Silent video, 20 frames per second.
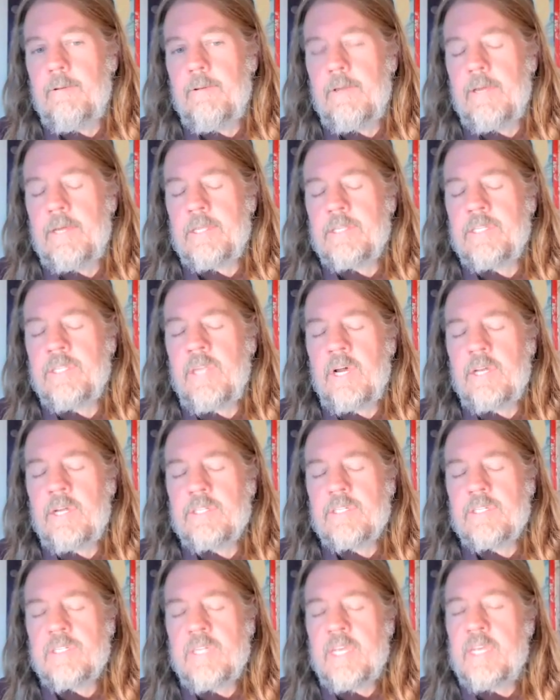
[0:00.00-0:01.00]
It's
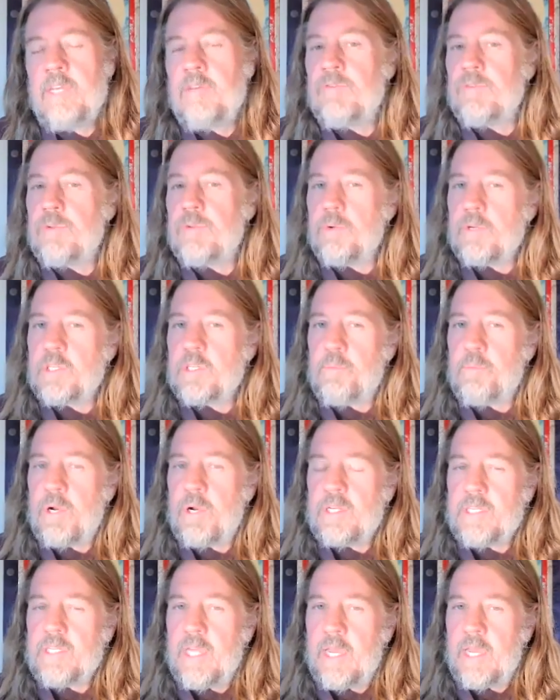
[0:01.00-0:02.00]
not safe to
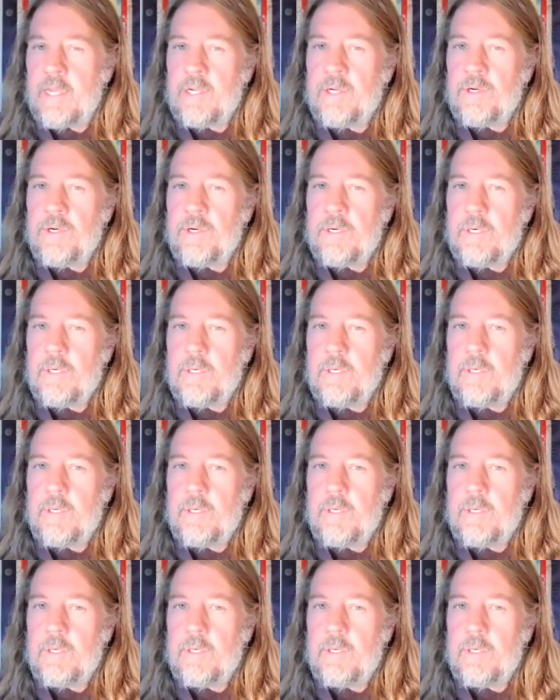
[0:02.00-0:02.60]
express anger,